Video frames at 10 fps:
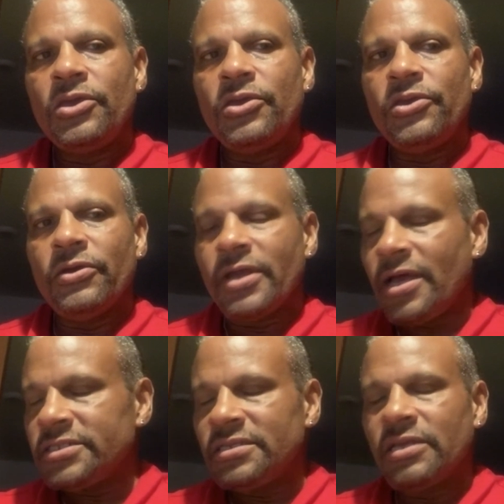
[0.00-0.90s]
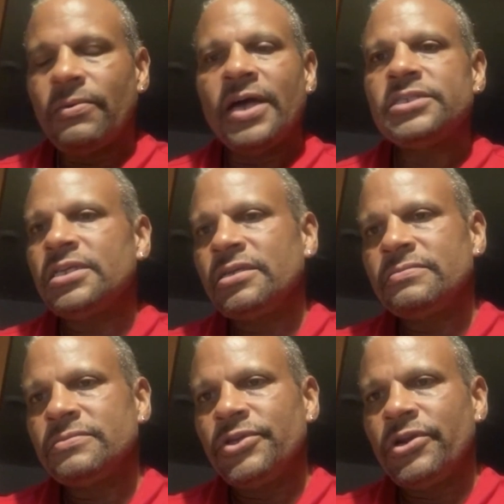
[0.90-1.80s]
You're constantly watching,
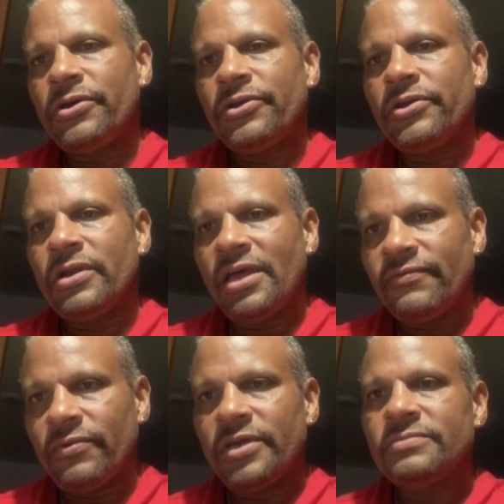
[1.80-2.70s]
you know, your loved one